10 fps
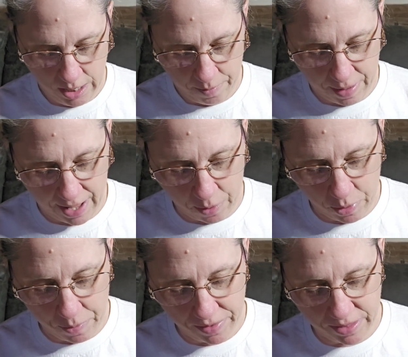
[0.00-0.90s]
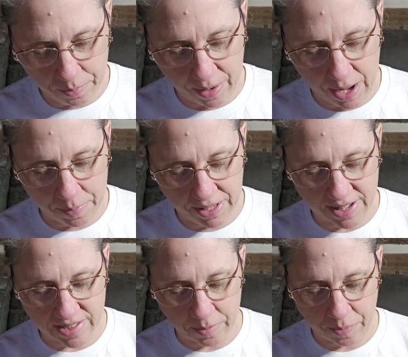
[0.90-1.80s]
but I went with the brown
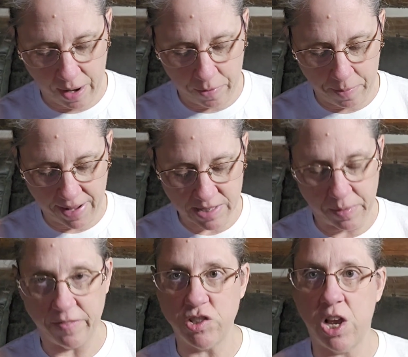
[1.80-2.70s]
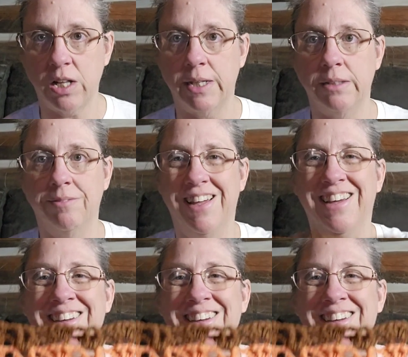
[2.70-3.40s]
because the brown reminds me of chocolate.